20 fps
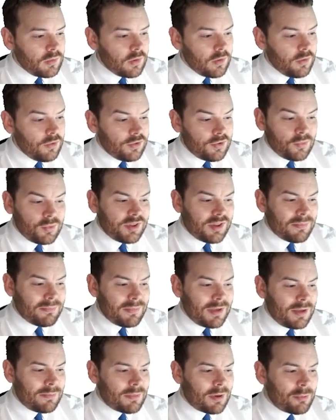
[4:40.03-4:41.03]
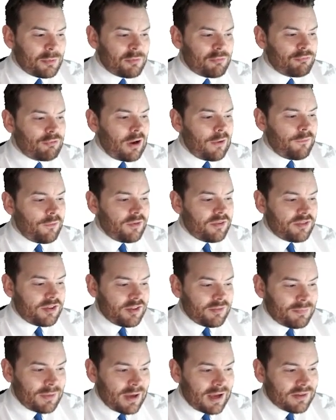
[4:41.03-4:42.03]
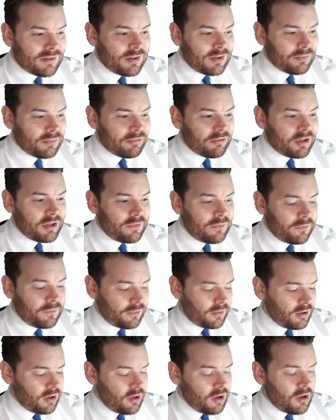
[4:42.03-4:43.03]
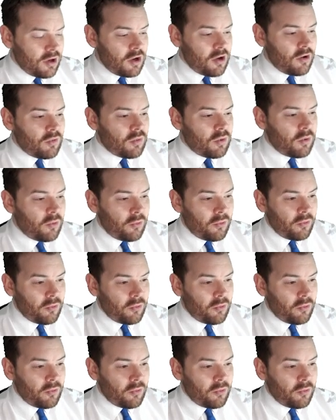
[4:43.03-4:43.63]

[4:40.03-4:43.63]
So what does it mean by with references back to the brief? Well,